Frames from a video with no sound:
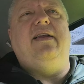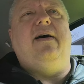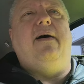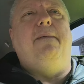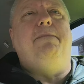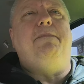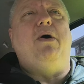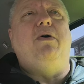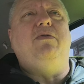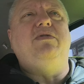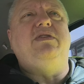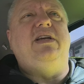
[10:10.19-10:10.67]

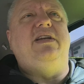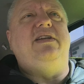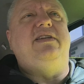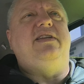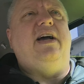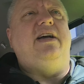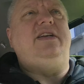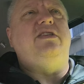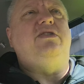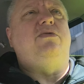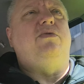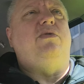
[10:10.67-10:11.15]
opposing
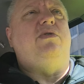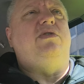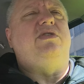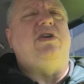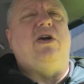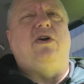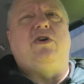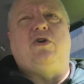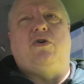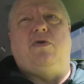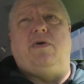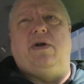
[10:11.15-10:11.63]
dice rolls
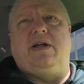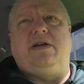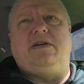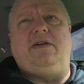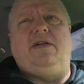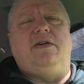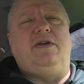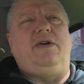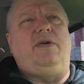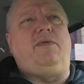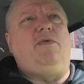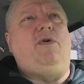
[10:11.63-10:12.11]
are
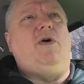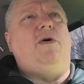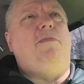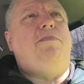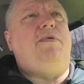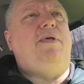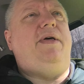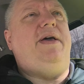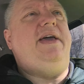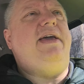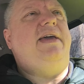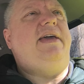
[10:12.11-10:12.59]
critical in a
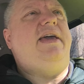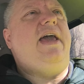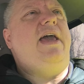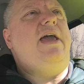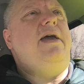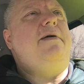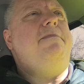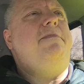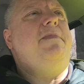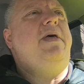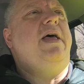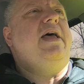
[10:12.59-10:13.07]
role-playing
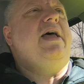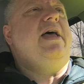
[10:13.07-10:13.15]
game.